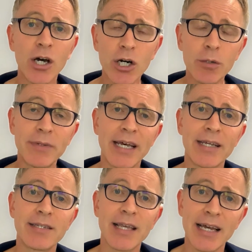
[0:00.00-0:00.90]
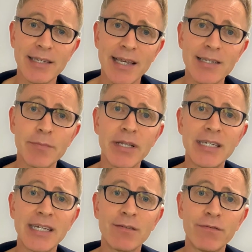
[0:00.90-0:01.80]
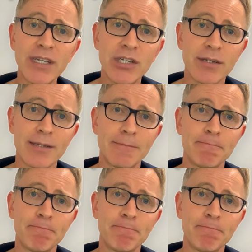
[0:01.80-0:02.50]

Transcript: updates, accessibility and features.